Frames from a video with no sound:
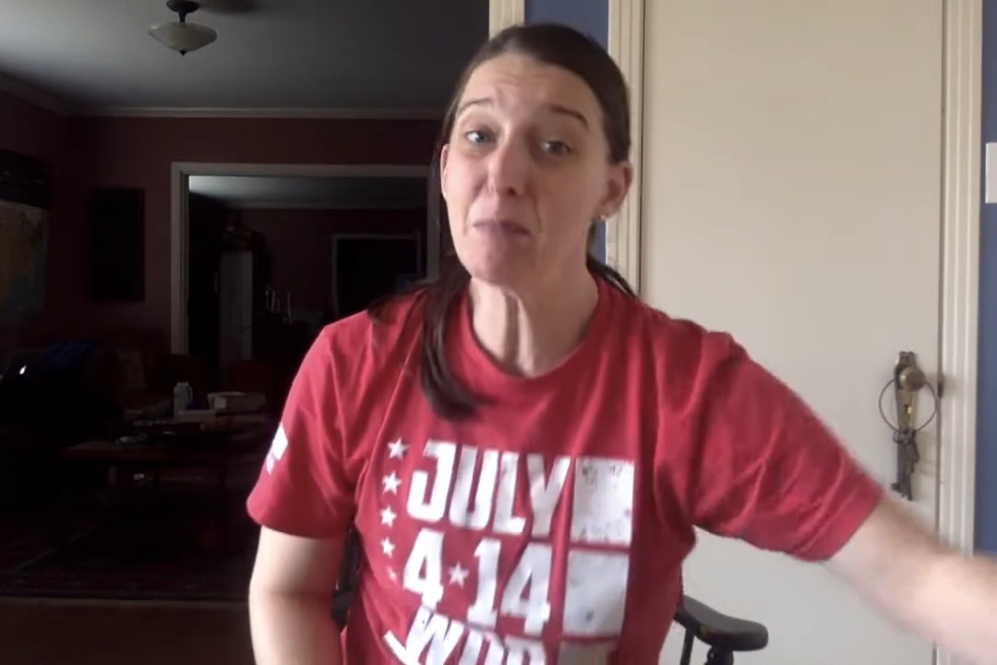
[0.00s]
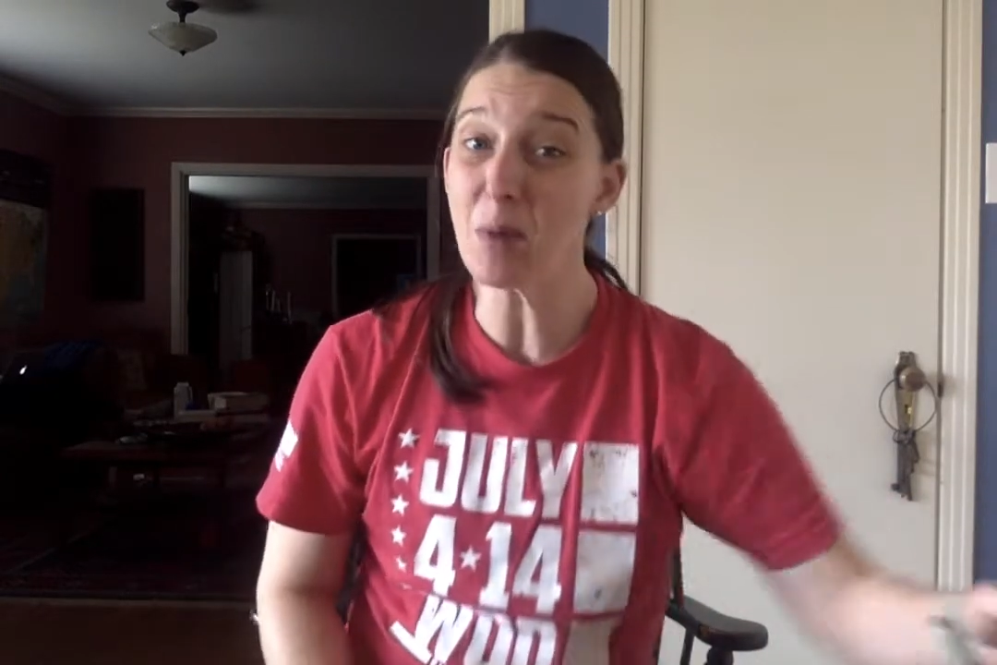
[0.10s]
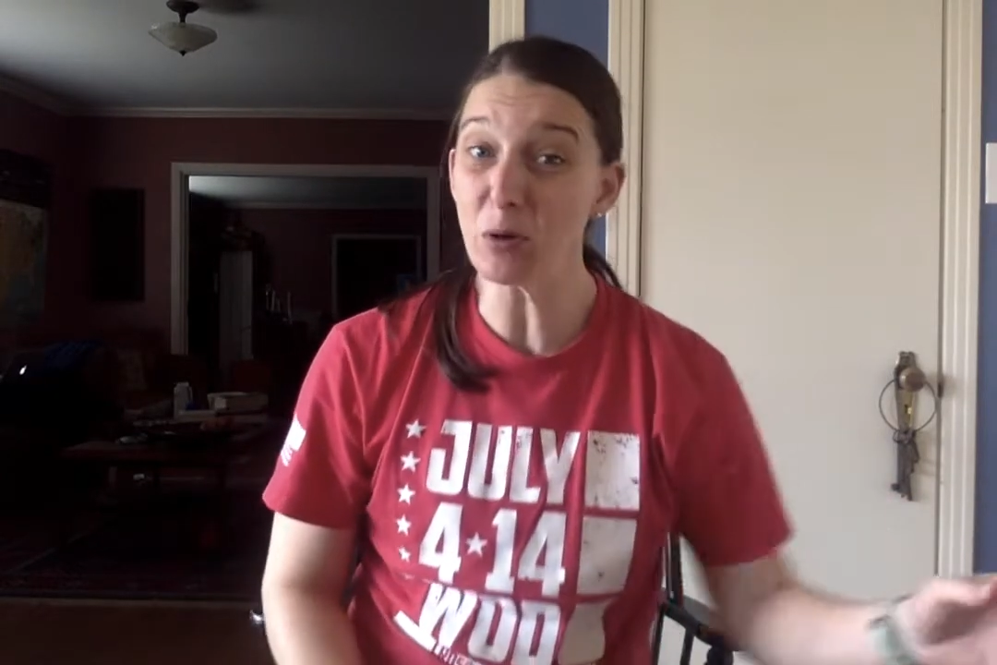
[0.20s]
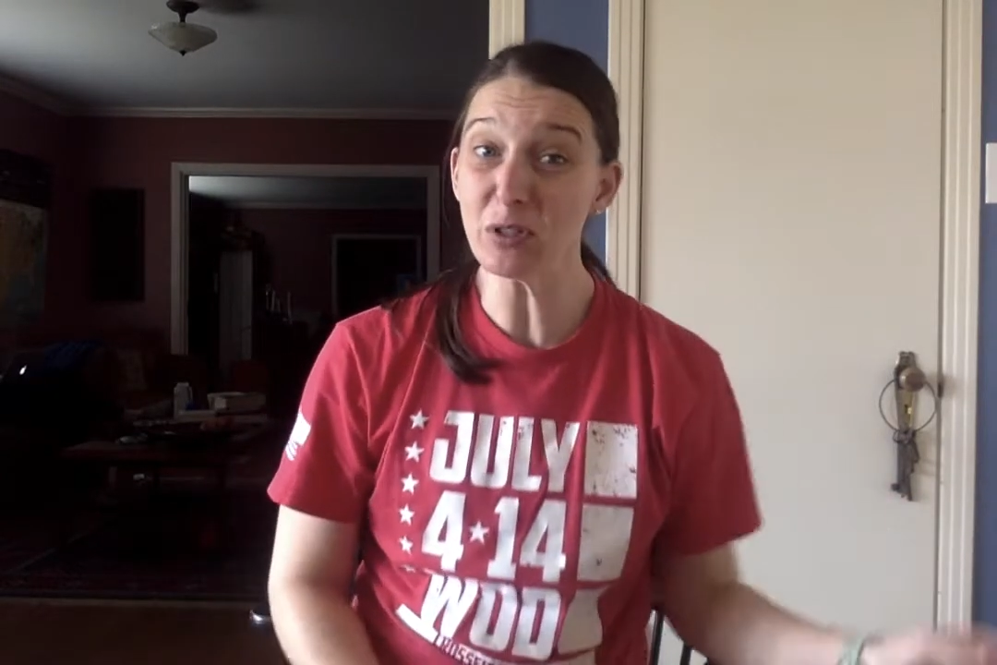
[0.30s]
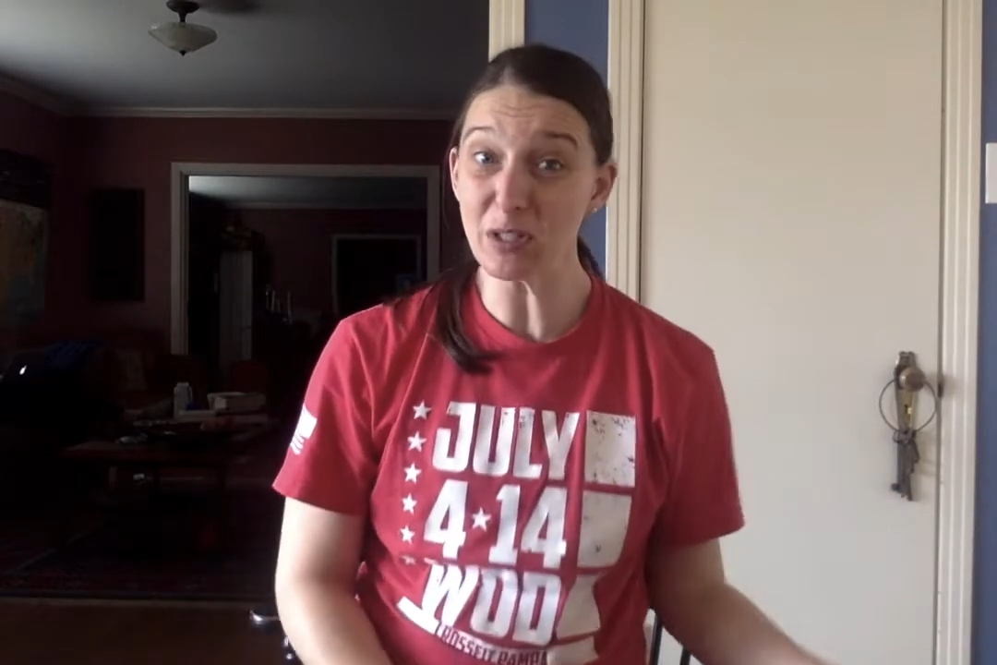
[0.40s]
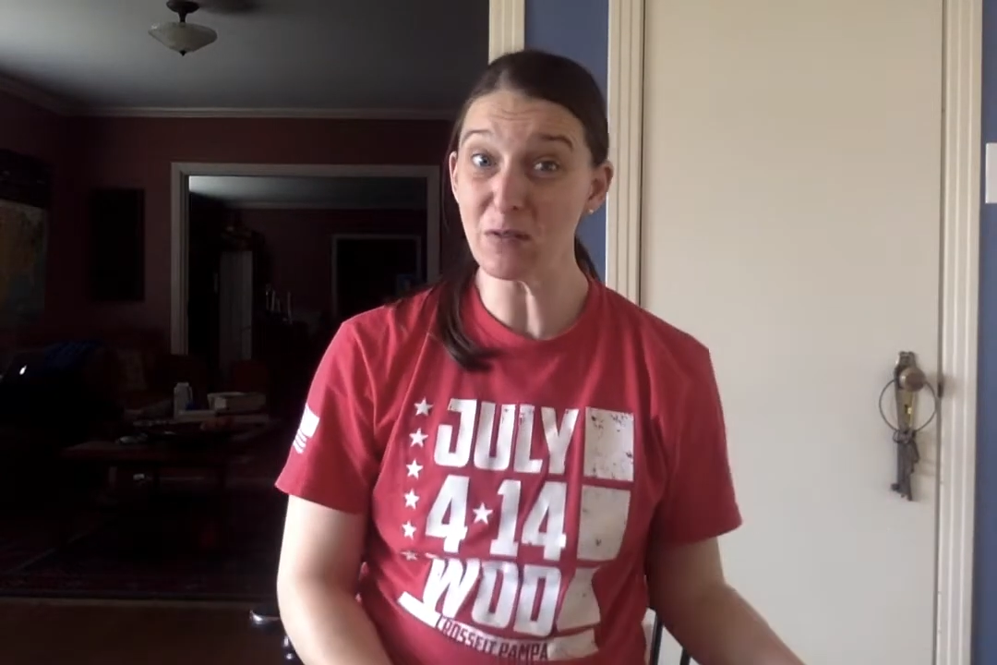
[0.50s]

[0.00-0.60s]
most of